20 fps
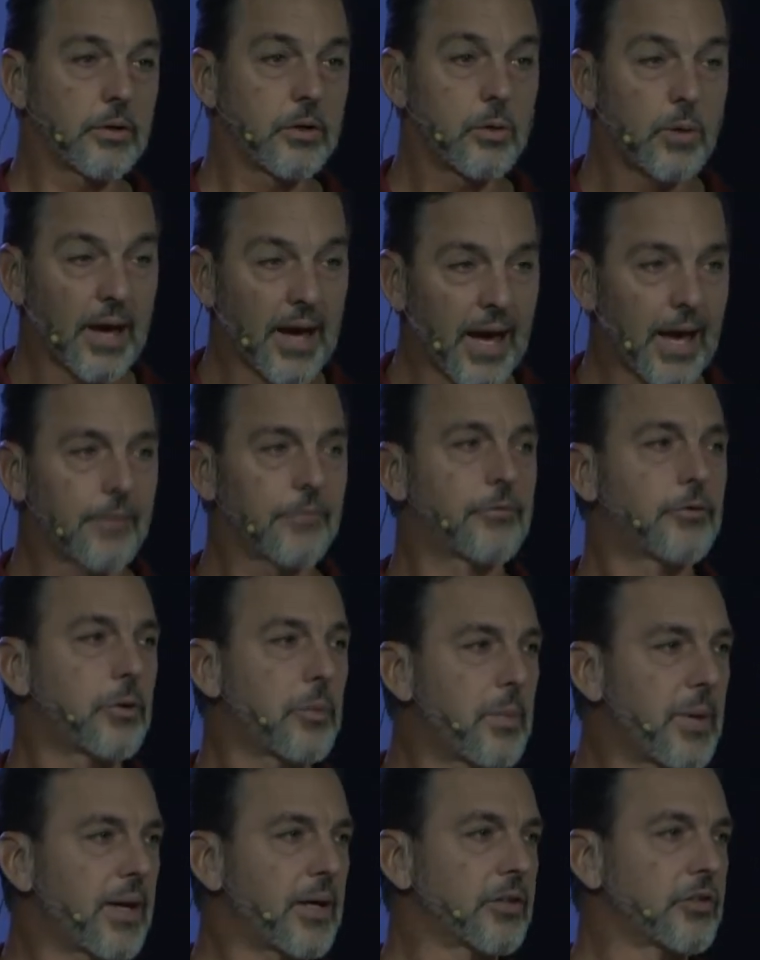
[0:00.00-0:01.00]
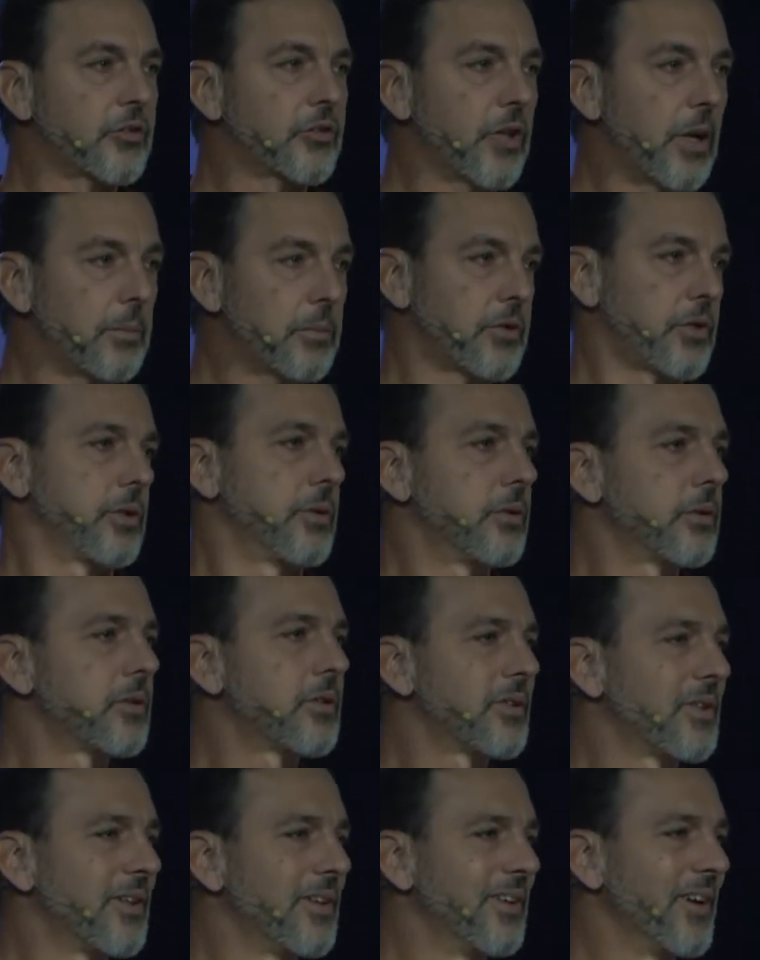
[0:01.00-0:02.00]
You have to make
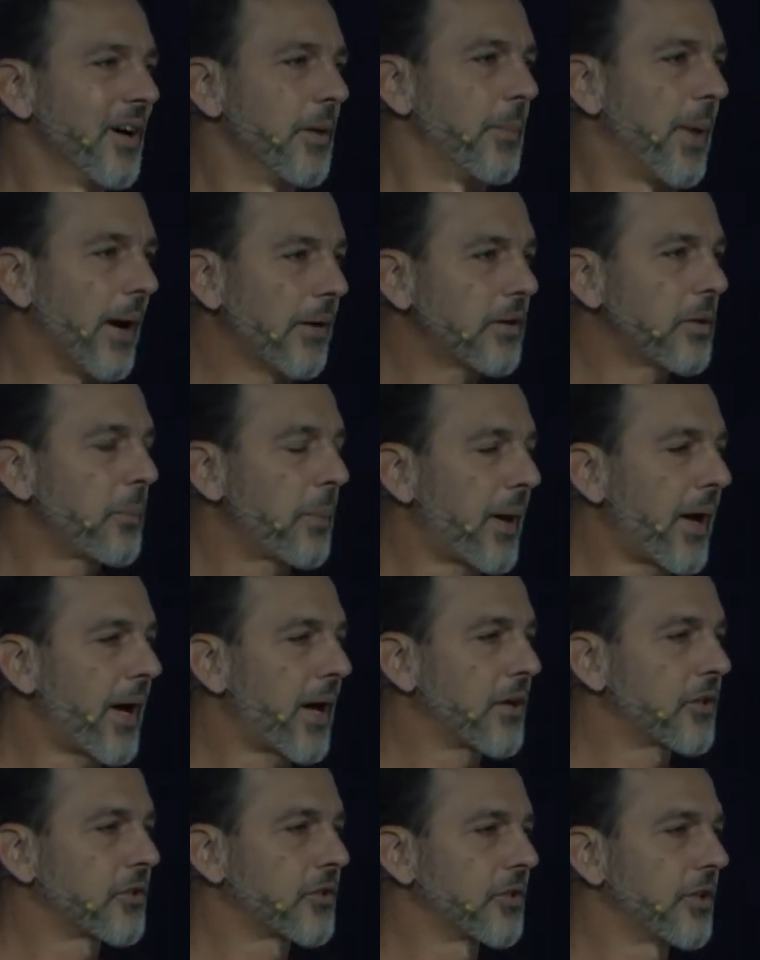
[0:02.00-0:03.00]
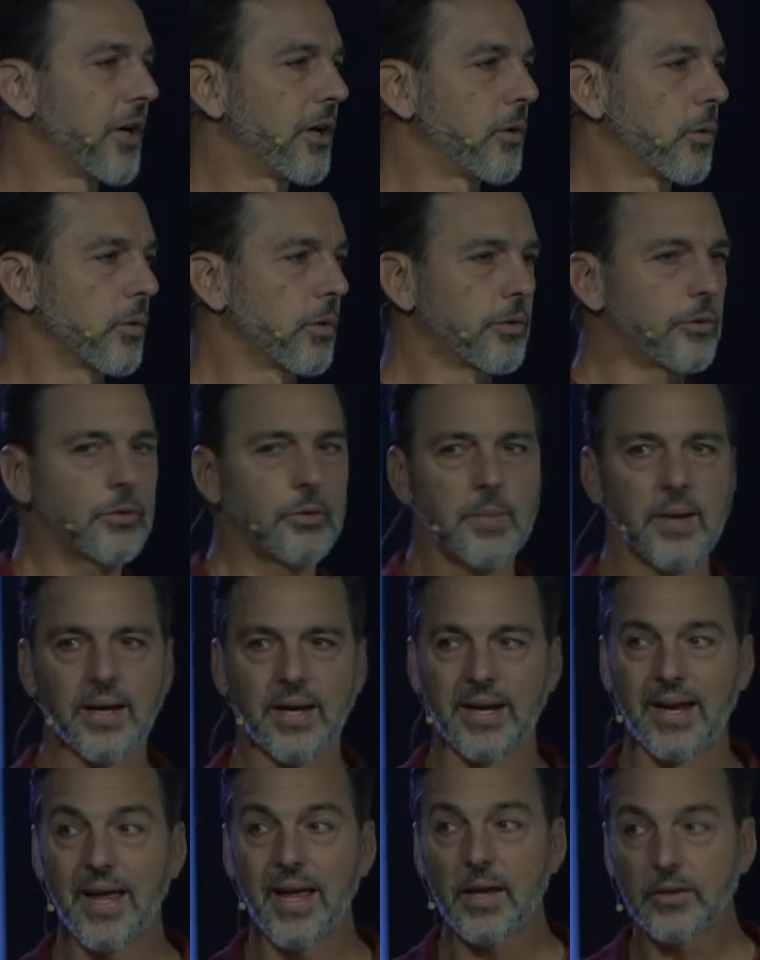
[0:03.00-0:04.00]
assumptions about the past in order to
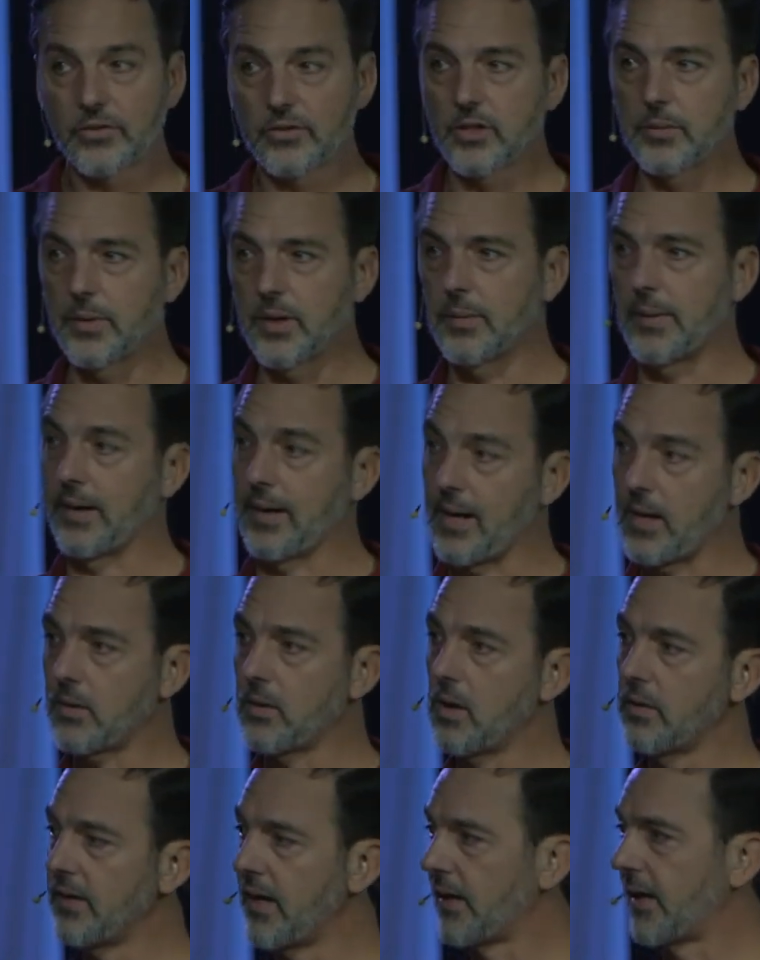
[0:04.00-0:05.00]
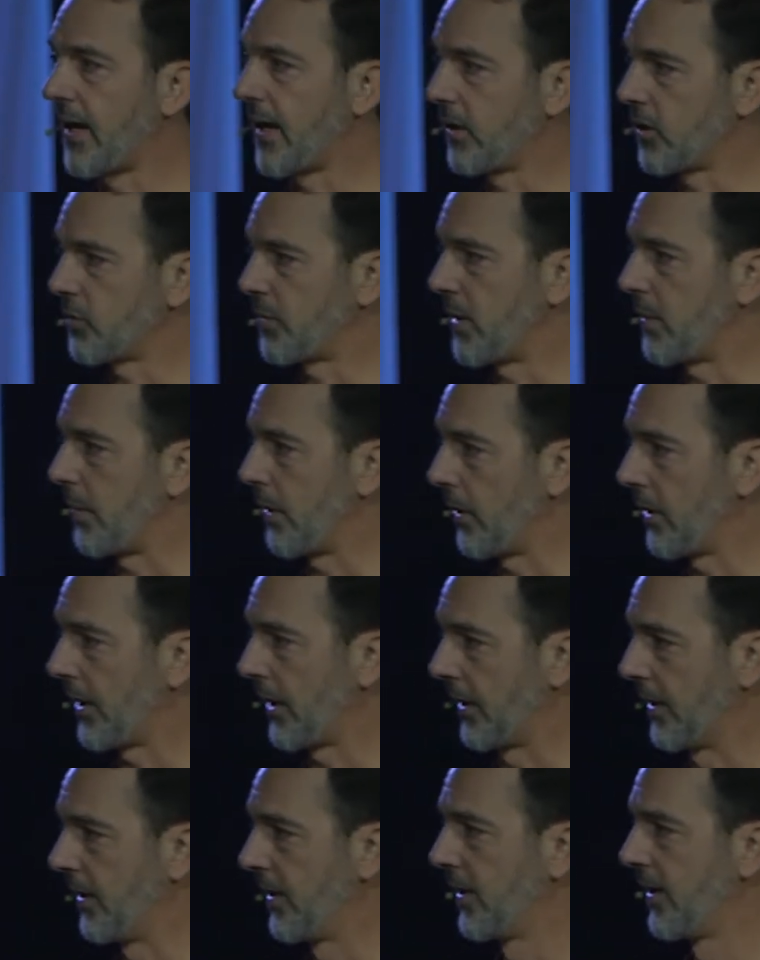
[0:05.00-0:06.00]
make an estimate about how long that candle's been
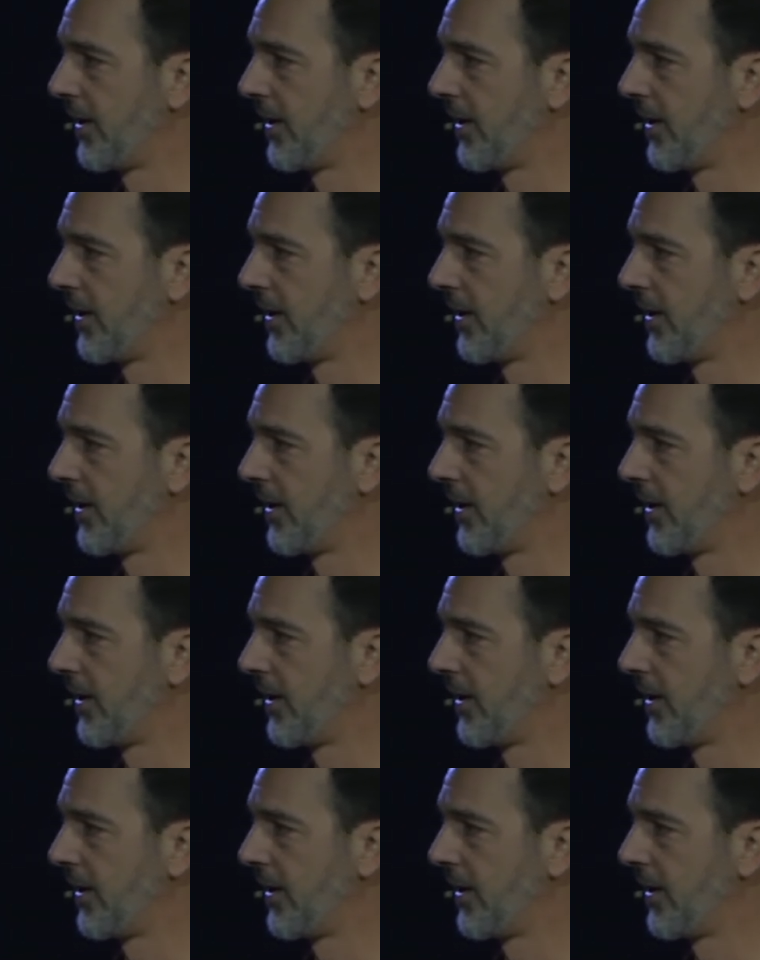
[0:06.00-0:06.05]
burning.